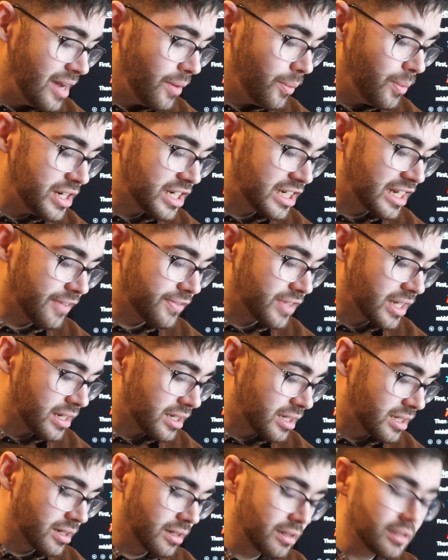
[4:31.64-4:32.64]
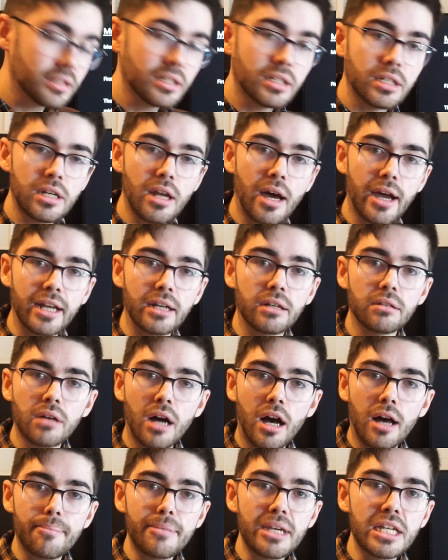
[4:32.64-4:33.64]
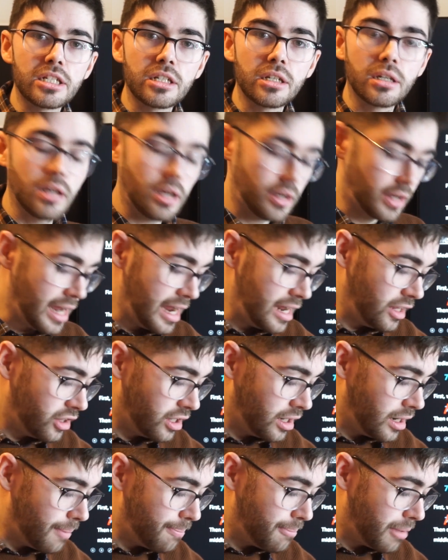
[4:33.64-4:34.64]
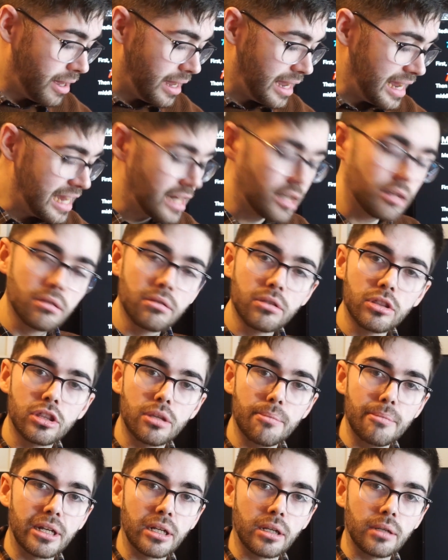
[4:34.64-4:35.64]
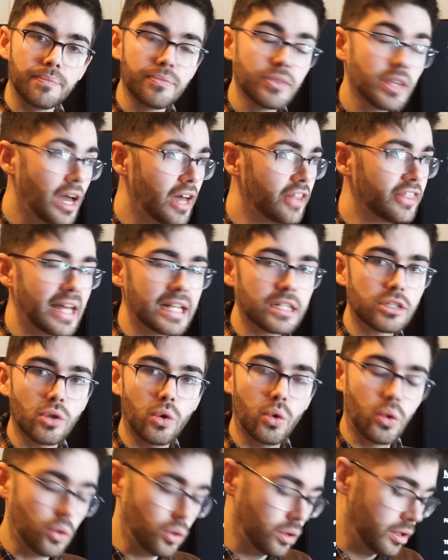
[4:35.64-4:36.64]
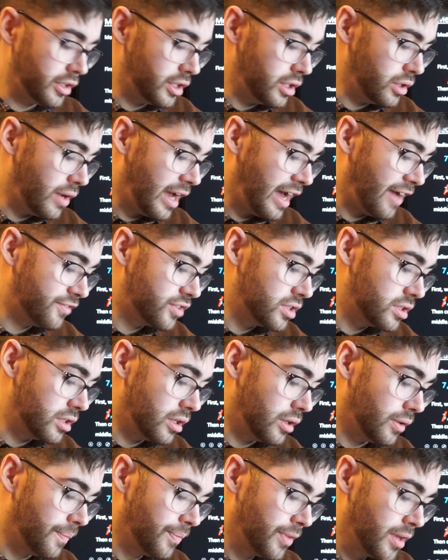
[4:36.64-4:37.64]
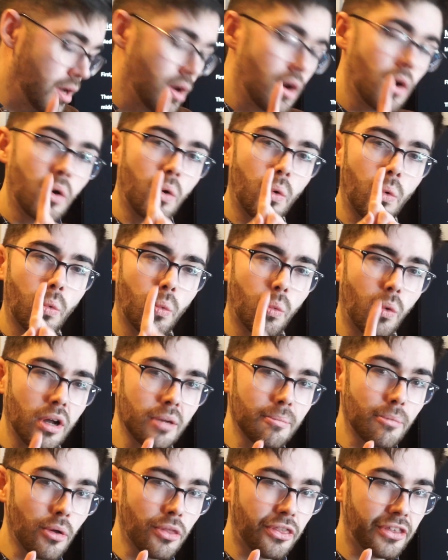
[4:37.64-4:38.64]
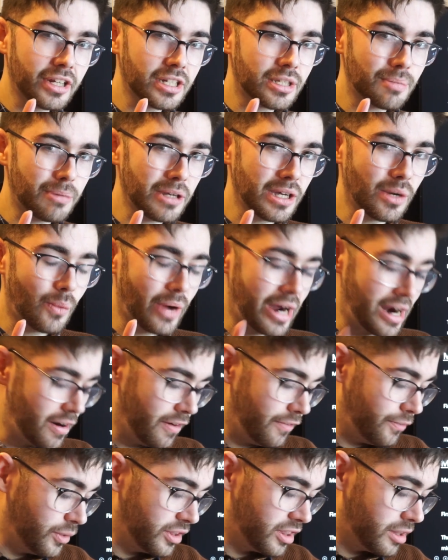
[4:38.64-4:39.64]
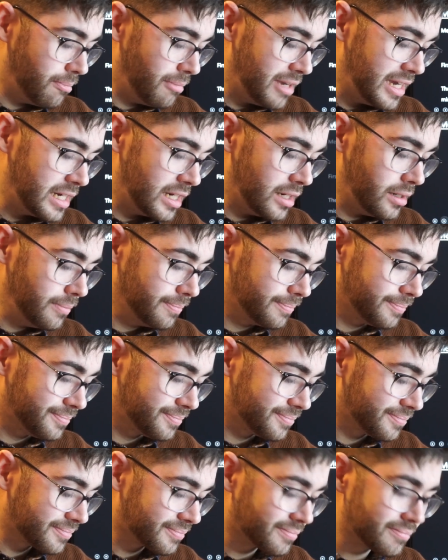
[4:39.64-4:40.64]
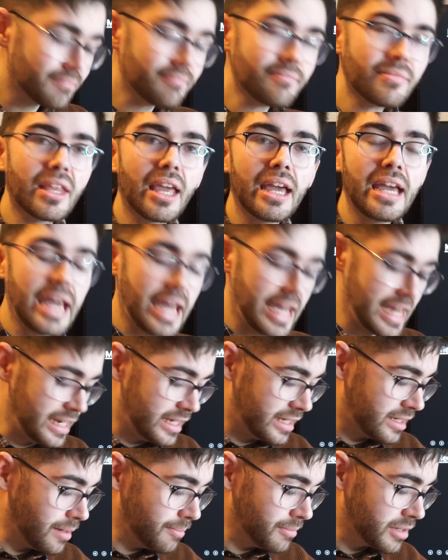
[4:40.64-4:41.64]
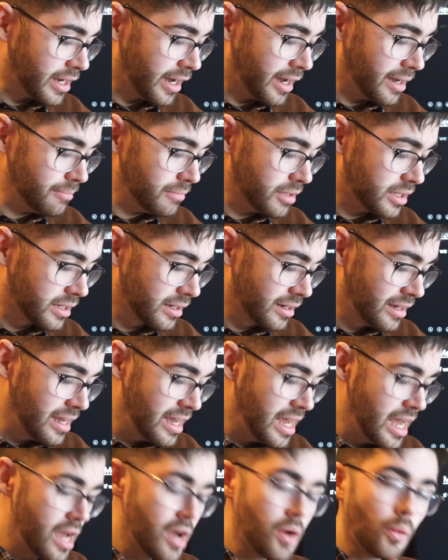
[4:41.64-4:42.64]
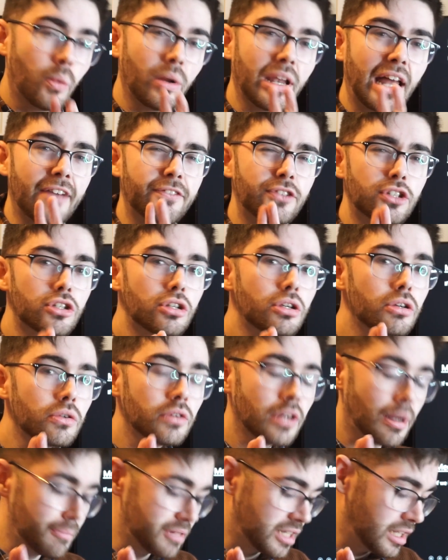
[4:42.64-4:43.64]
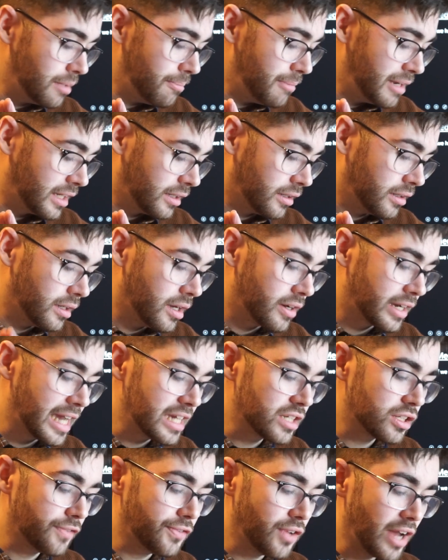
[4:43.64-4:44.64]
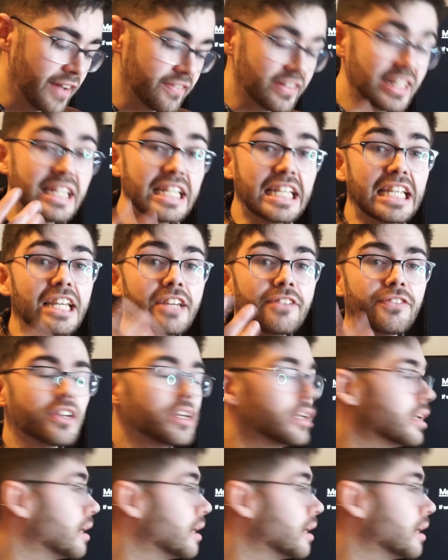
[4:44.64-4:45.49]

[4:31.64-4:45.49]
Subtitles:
which gives us 9, our median, okay? The number in the middle. And that's all that you have to do. One more thing to be aware of with the median is sometimes we'll have 2 numbers in the middle, okay? So if you have an even